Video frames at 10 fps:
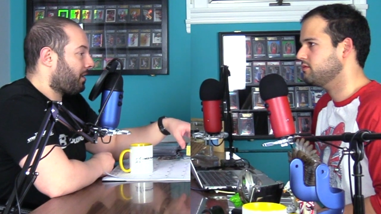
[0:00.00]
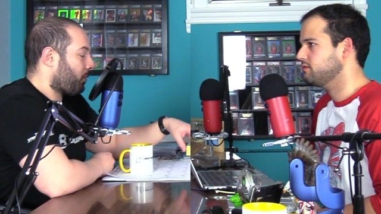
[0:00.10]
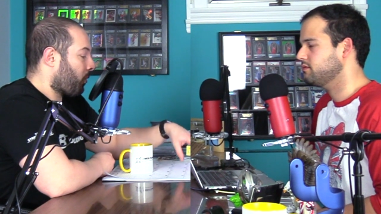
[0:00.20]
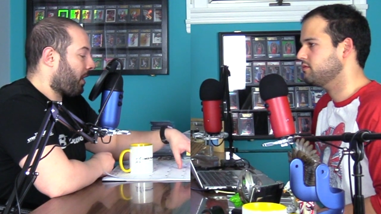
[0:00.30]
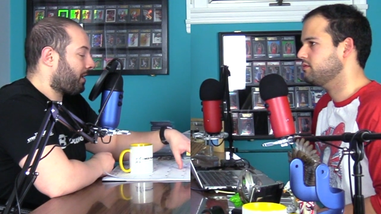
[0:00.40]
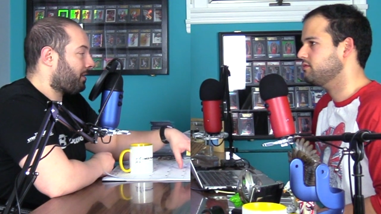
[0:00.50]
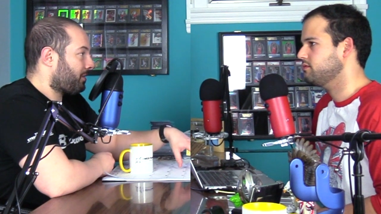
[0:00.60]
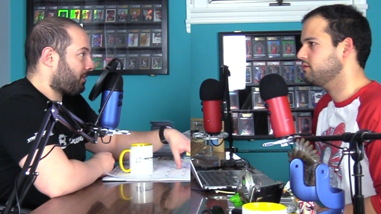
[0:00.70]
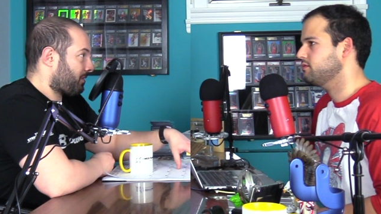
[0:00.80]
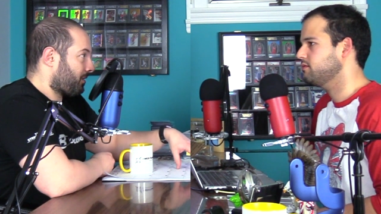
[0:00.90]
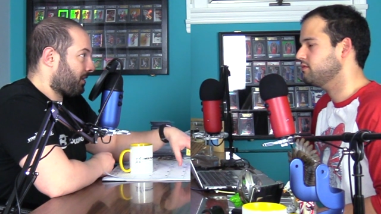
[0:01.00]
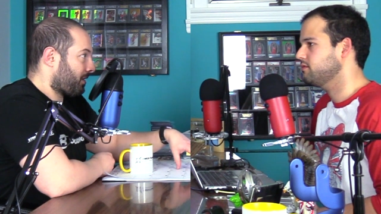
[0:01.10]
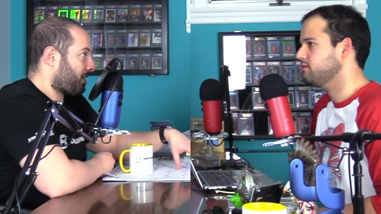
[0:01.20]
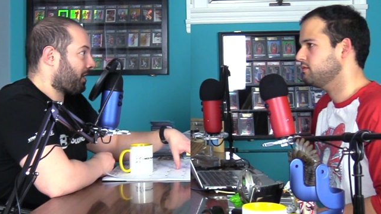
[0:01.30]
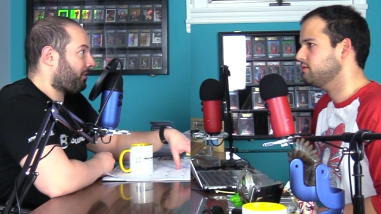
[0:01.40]
Speaker 1: one
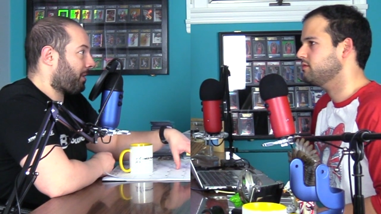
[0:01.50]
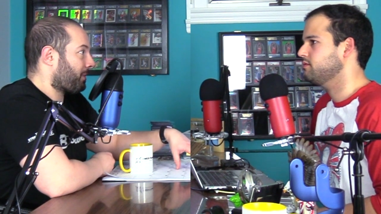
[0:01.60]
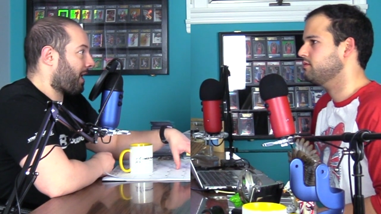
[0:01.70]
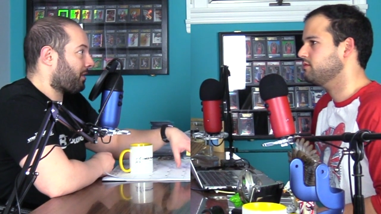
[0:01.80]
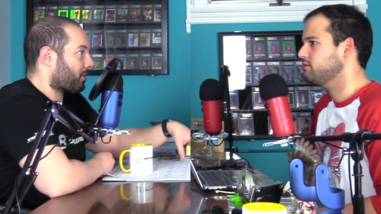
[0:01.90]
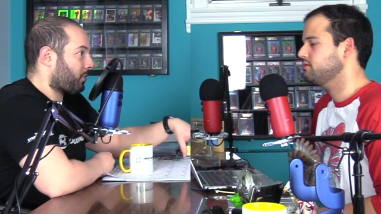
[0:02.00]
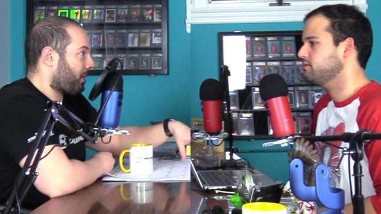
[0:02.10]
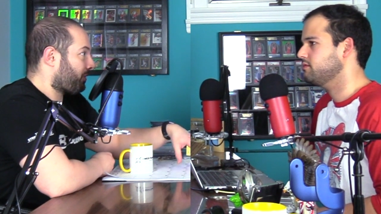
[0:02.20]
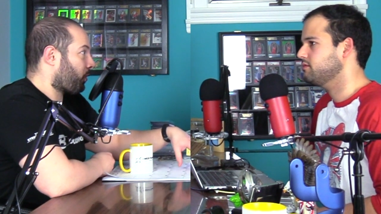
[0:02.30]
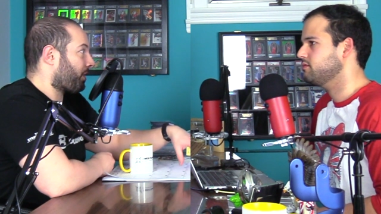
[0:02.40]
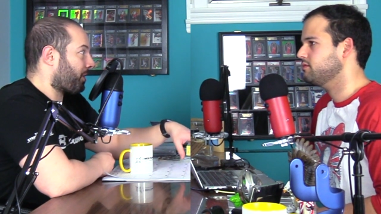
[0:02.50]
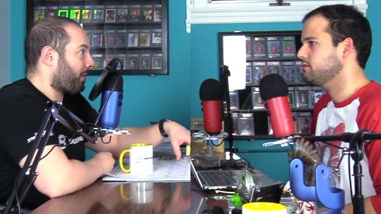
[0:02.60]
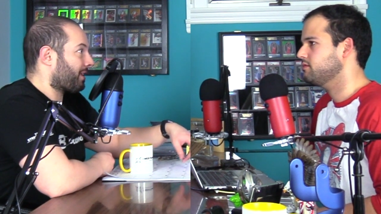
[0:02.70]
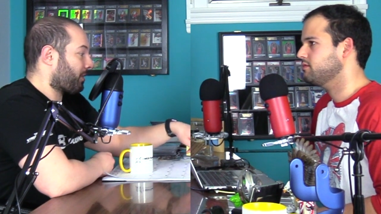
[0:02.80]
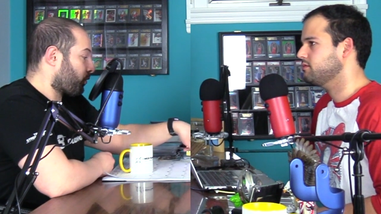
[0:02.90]
single family house or one floor and you're
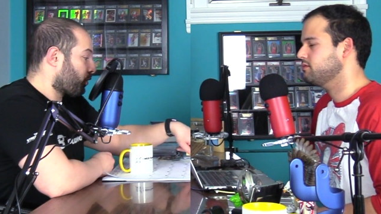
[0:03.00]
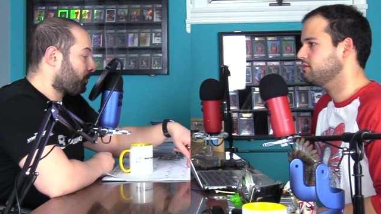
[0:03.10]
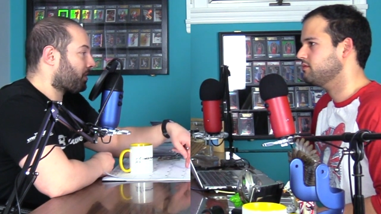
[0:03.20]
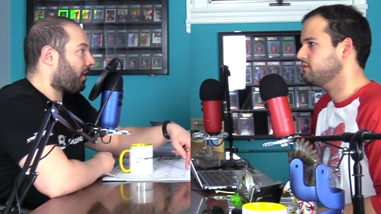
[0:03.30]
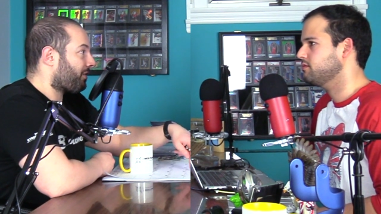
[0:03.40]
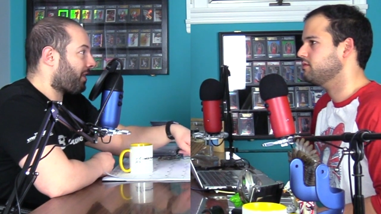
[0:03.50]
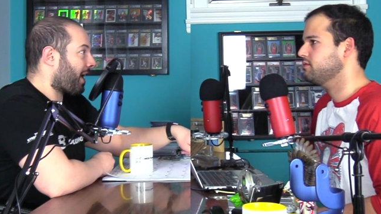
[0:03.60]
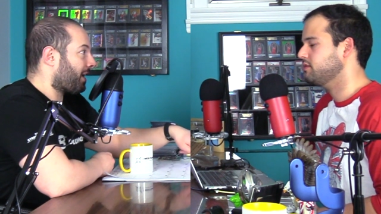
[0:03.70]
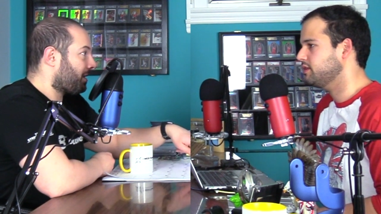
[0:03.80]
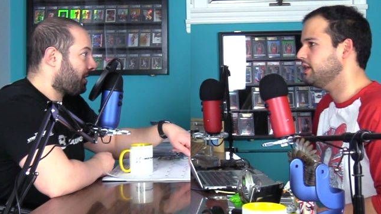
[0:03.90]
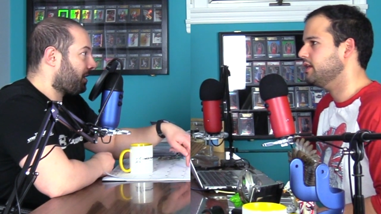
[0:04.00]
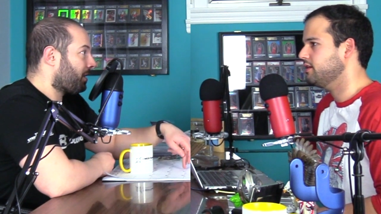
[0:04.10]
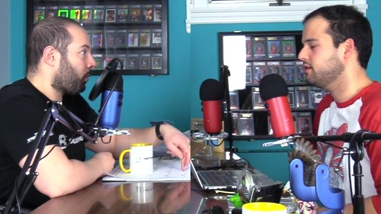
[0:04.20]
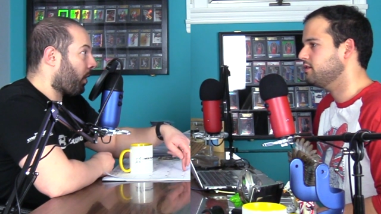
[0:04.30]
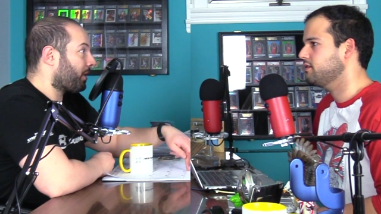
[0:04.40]
renting rooms of that
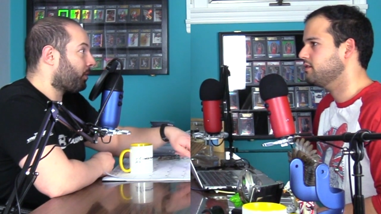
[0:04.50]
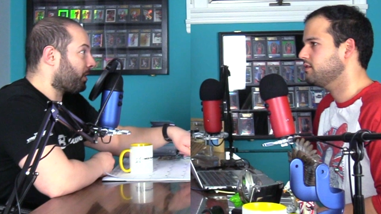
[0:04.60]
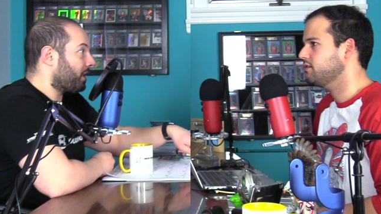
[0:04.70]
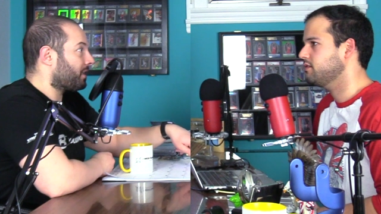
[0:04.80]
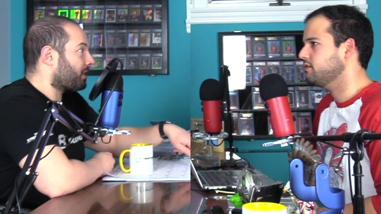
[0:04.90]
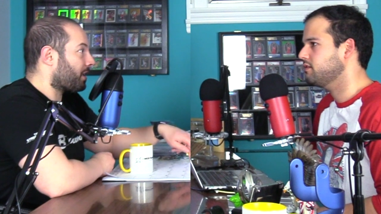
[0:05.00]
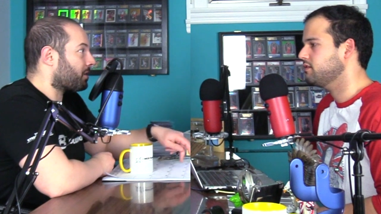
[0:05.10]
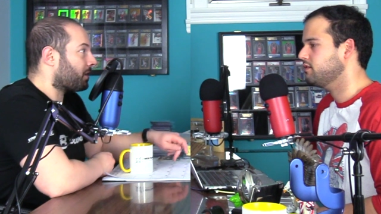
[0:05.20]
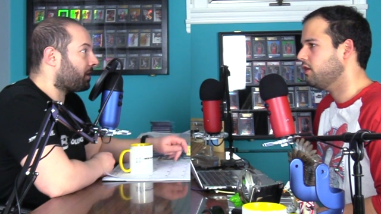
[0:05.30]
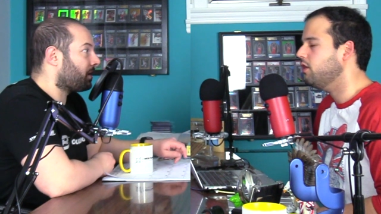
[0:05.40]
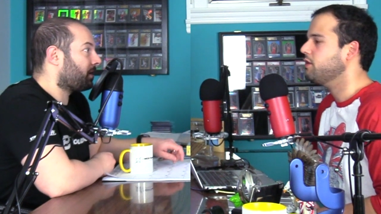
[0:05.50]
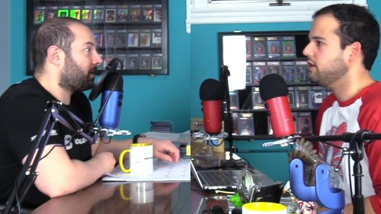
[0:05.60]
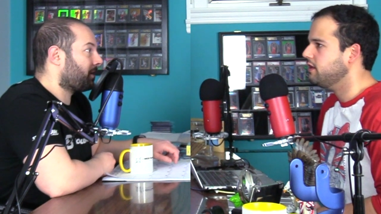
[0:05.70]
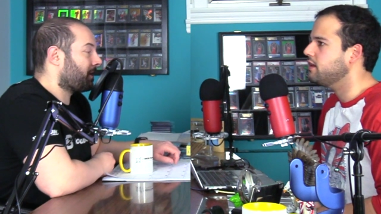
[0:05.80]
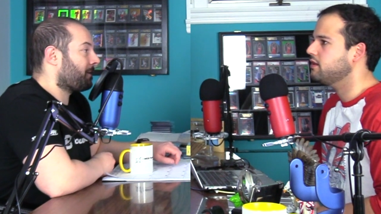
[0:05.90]
yeah. one unit essentially.
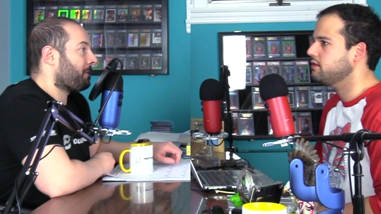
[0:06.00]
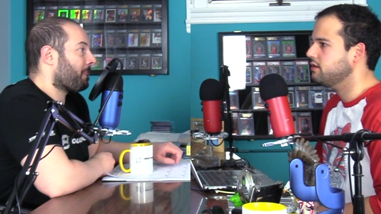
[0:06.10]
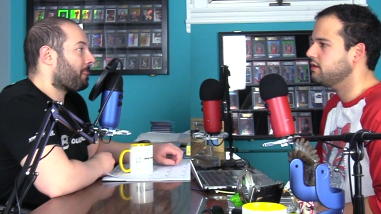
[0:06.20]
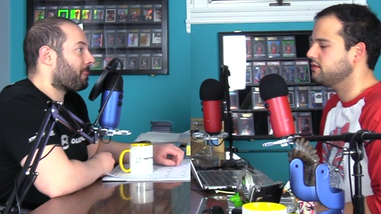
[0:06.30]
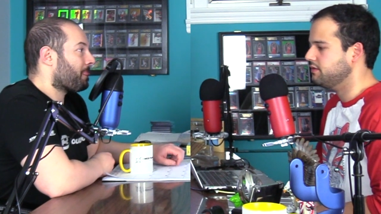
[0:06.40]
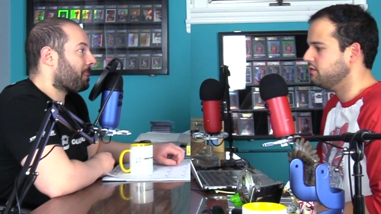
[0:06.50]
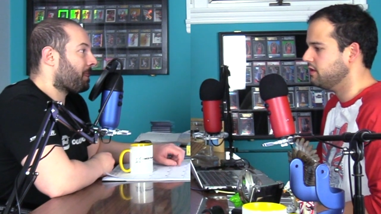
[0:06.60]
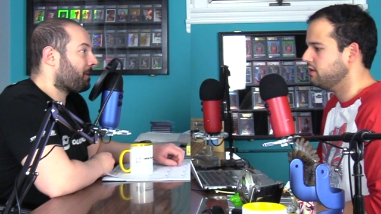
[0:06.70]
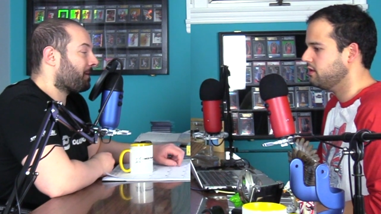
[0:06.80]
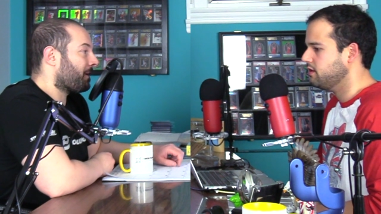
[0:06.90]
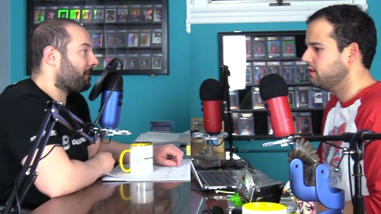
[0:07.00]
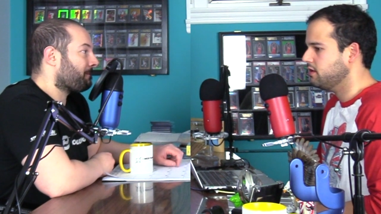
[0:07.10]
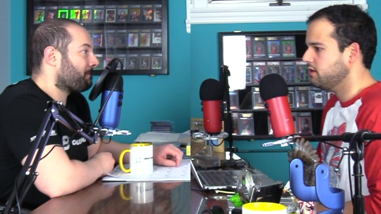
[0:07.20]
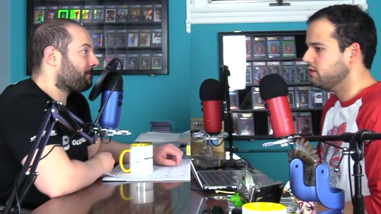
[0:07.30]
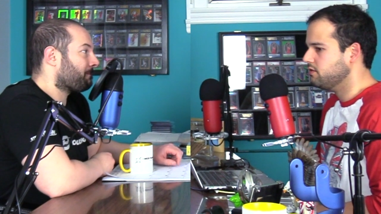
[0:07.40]
Speaker 2: Okay, yeah. Yeah, definitely. Yeah.
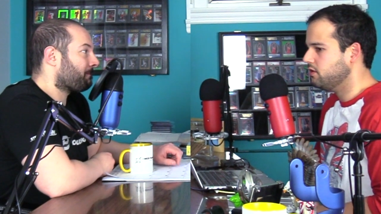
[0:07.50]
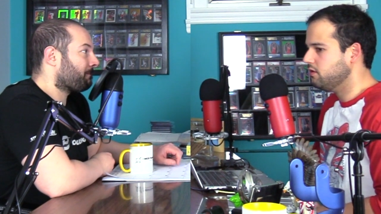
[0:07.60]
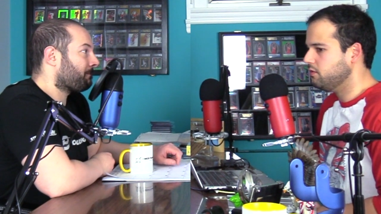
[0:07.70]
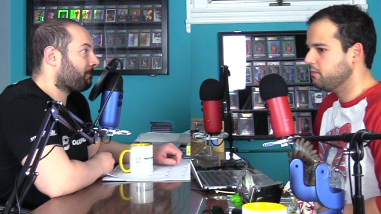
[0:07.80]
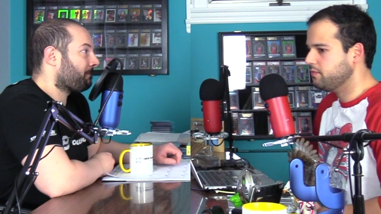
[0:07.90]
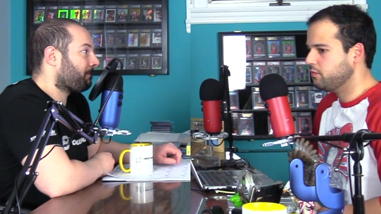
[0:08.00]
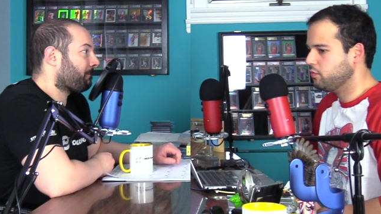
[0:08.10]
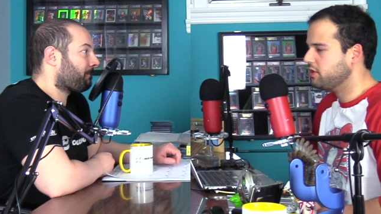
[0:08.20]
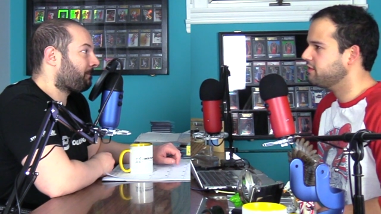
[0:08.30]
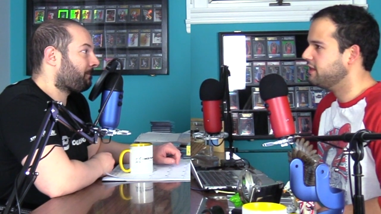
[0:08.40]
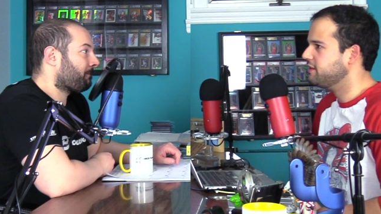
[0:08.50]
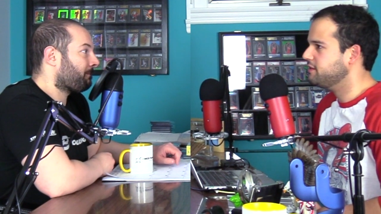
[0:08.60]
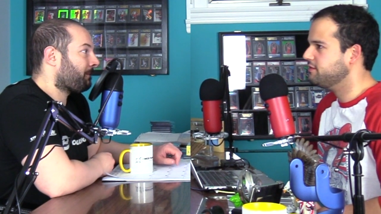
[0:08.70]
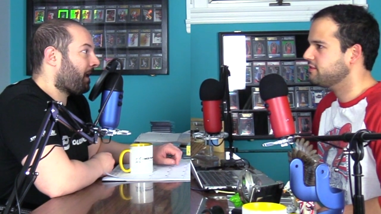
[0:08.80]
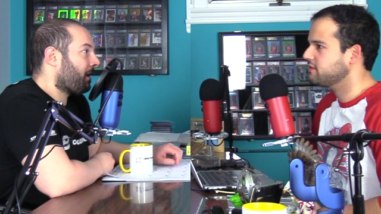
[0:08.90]
So, what are the
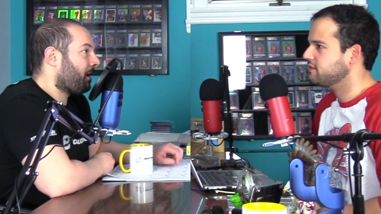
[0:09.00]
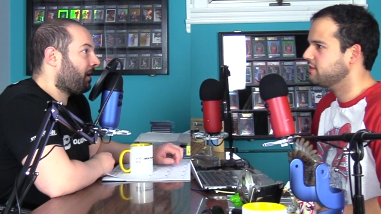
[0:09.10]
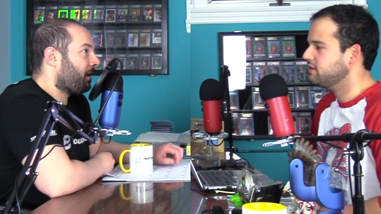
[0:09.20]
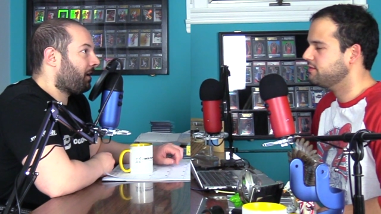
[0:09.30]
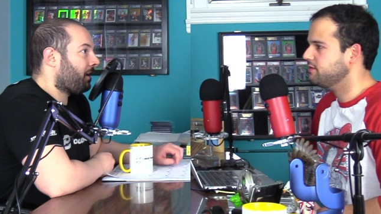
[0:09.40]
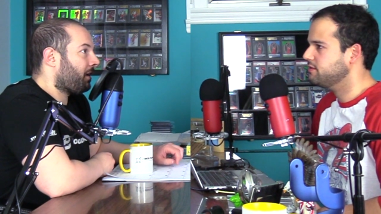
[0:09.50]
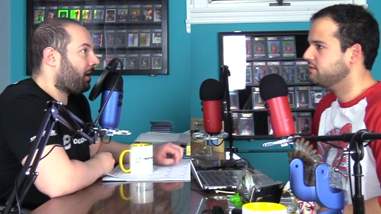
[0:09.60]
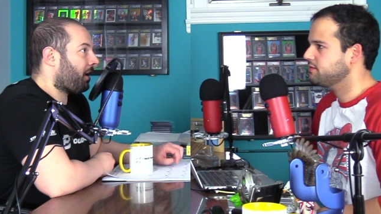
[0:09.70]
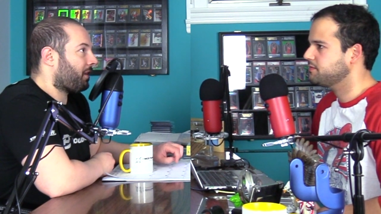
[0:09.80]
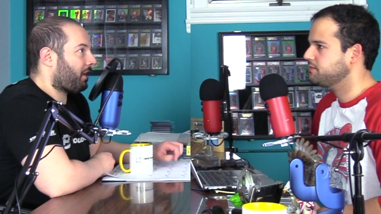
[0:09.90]
negatives? Have you uh,